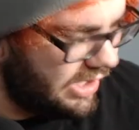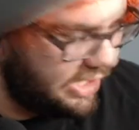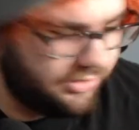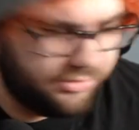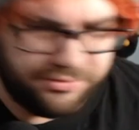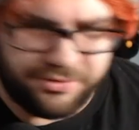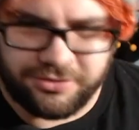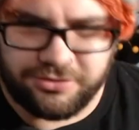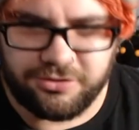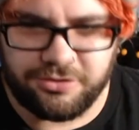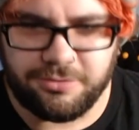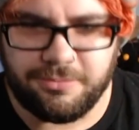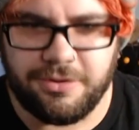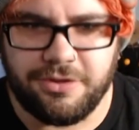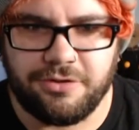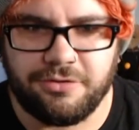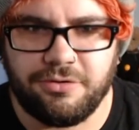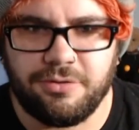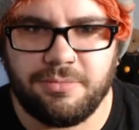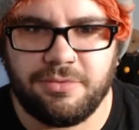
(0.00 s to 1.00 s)
Yeah, there's also some
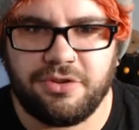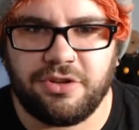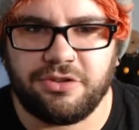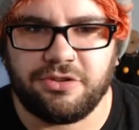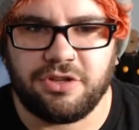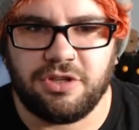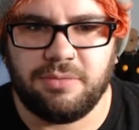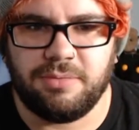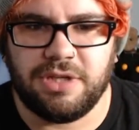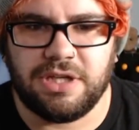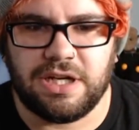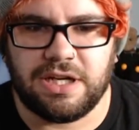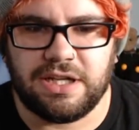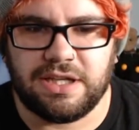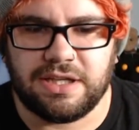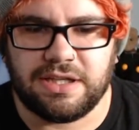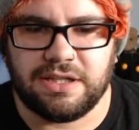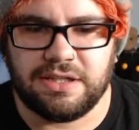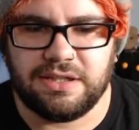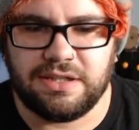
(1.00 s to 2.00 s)
other rumors that it's going to be kind
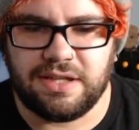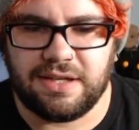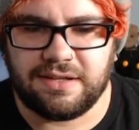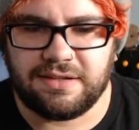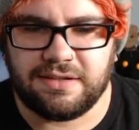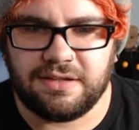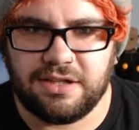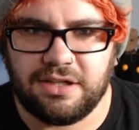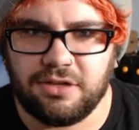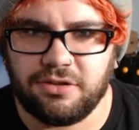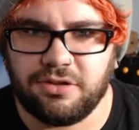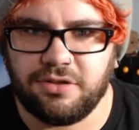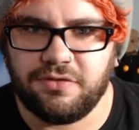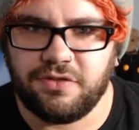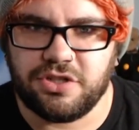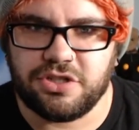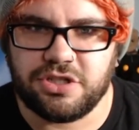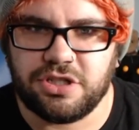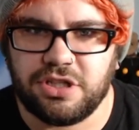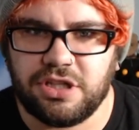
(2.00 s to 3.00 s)
of like a Destiny or
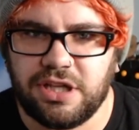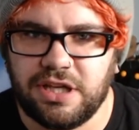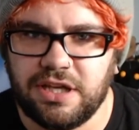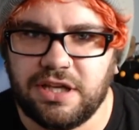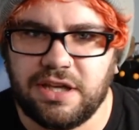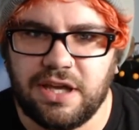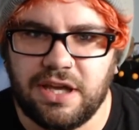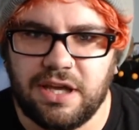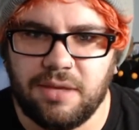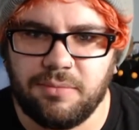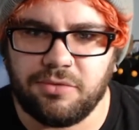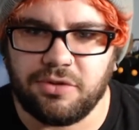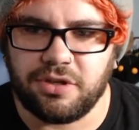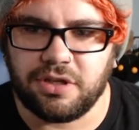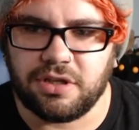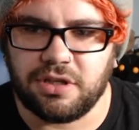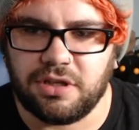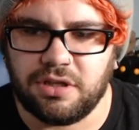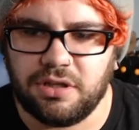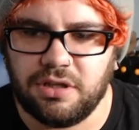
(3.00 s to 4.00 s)
Division-like game, so
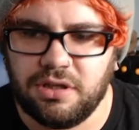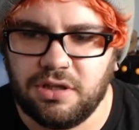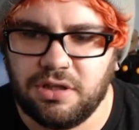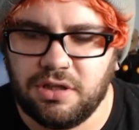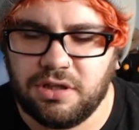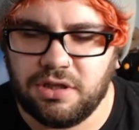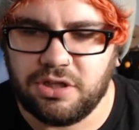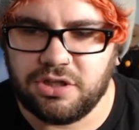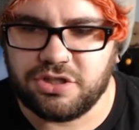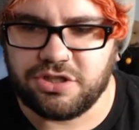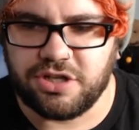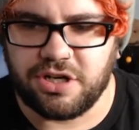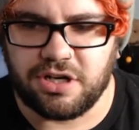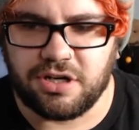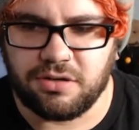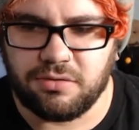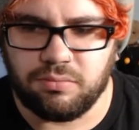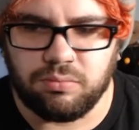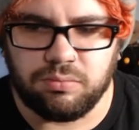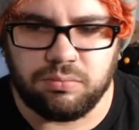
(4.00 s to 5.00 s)
like a
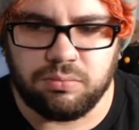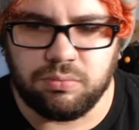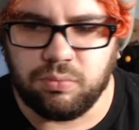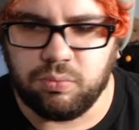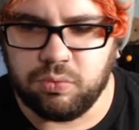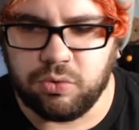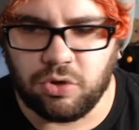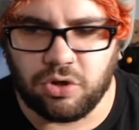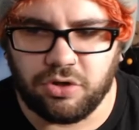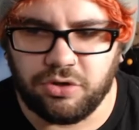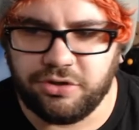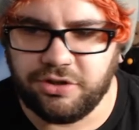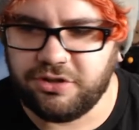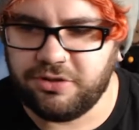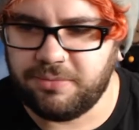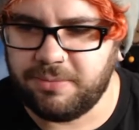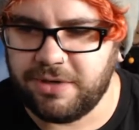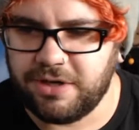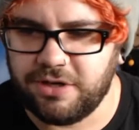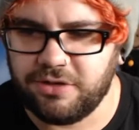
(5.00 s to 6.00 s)
shared world
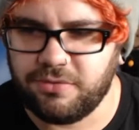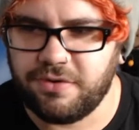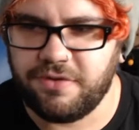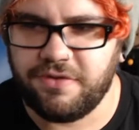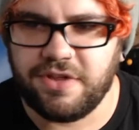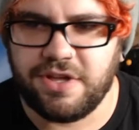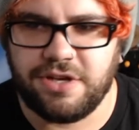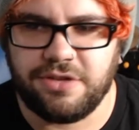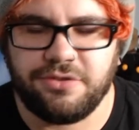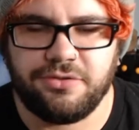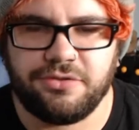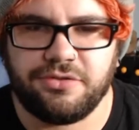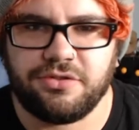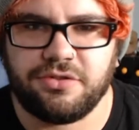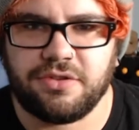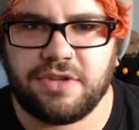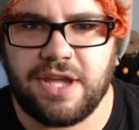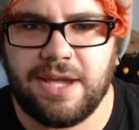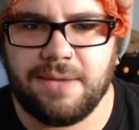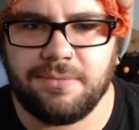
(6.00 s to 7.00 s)
experience, whatever the hell those
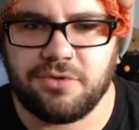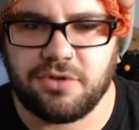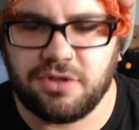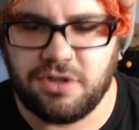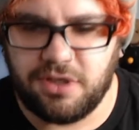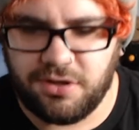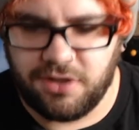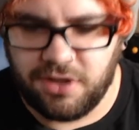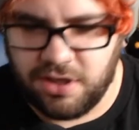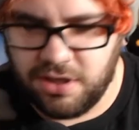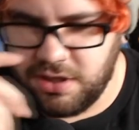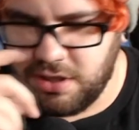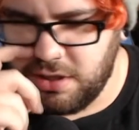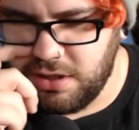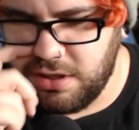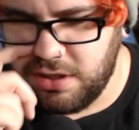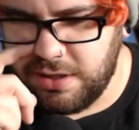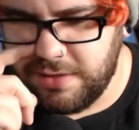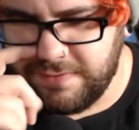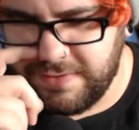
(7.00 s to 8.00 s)
games are called.
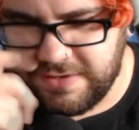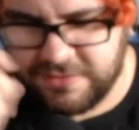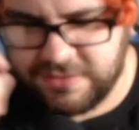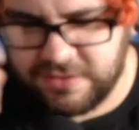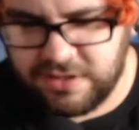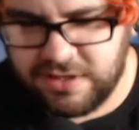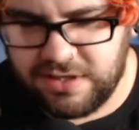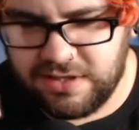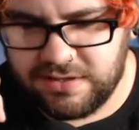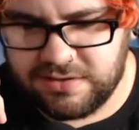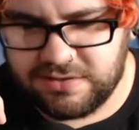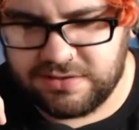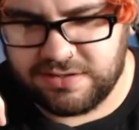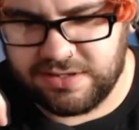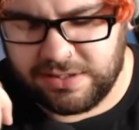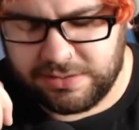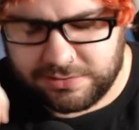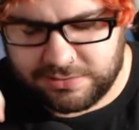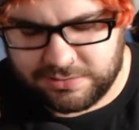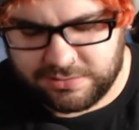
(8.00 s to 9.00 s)
If that's the case,
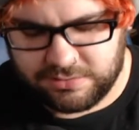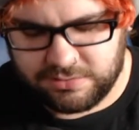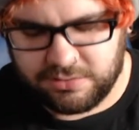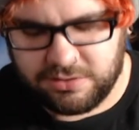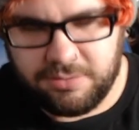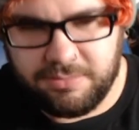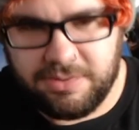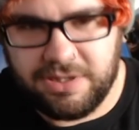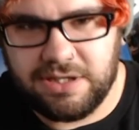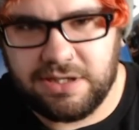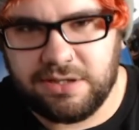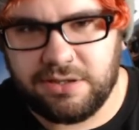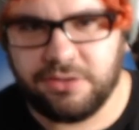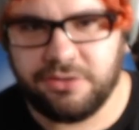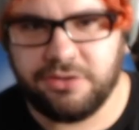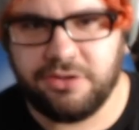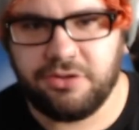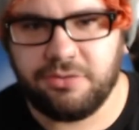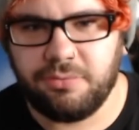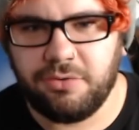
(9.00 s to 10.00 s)
that's going to be a
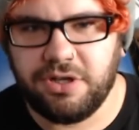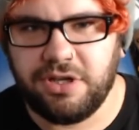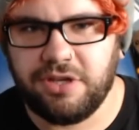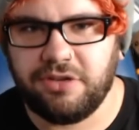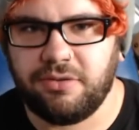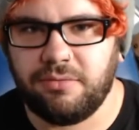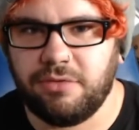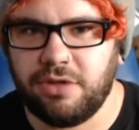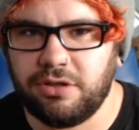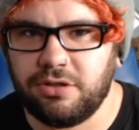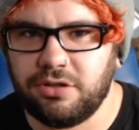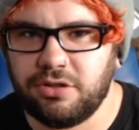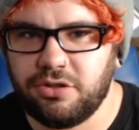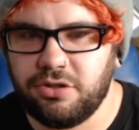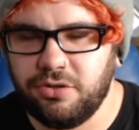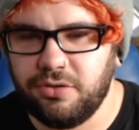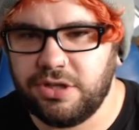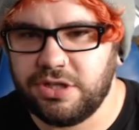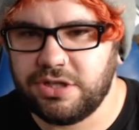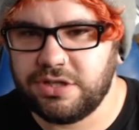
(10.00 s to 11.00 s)
little disappointing because I'm not
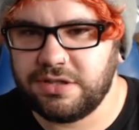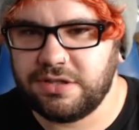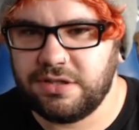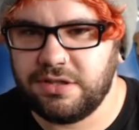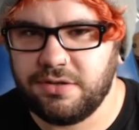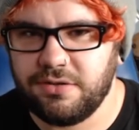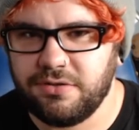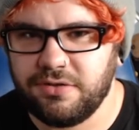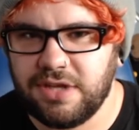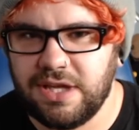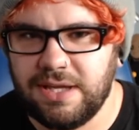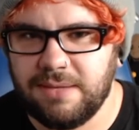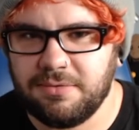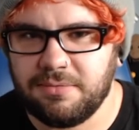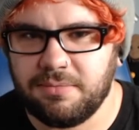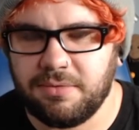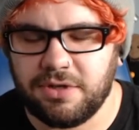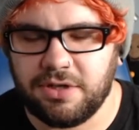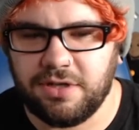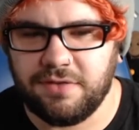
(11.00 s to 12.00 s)
too interested in those
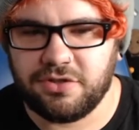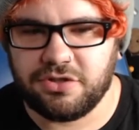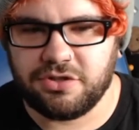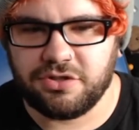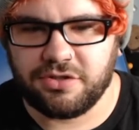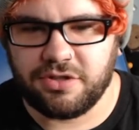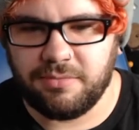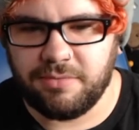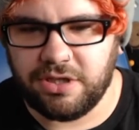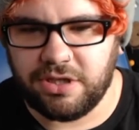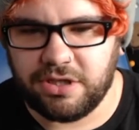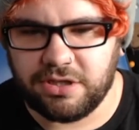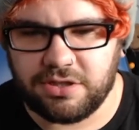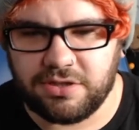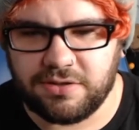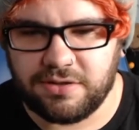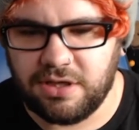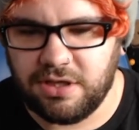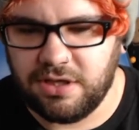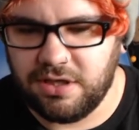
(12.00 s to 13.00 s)
games. But if it's just going to be like,
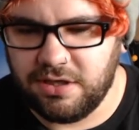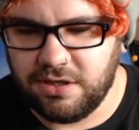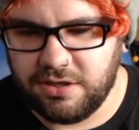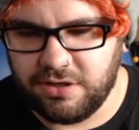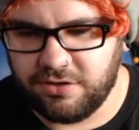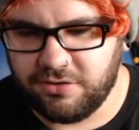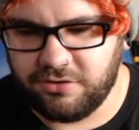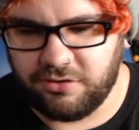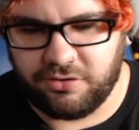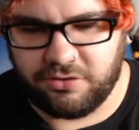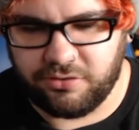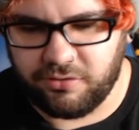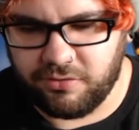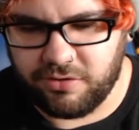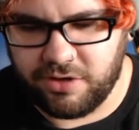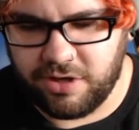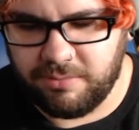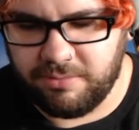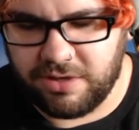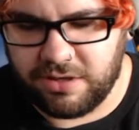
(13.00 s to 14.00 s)
just here's a
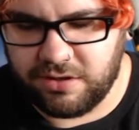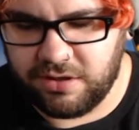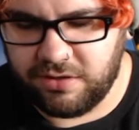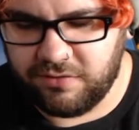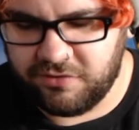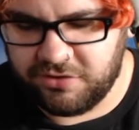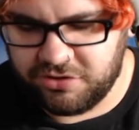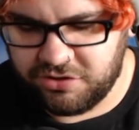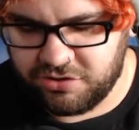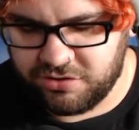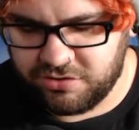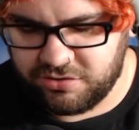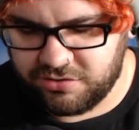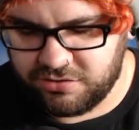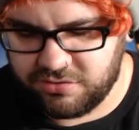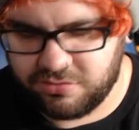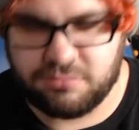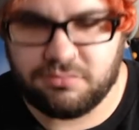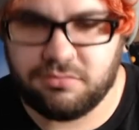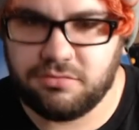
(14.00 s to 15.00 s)
story about the
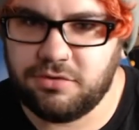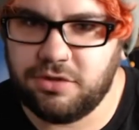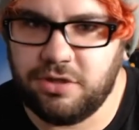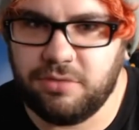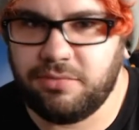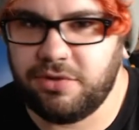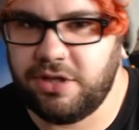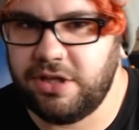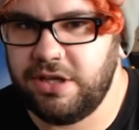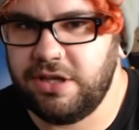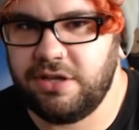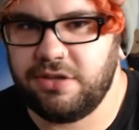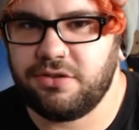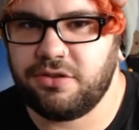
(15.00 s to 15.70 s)
Avengers, you can play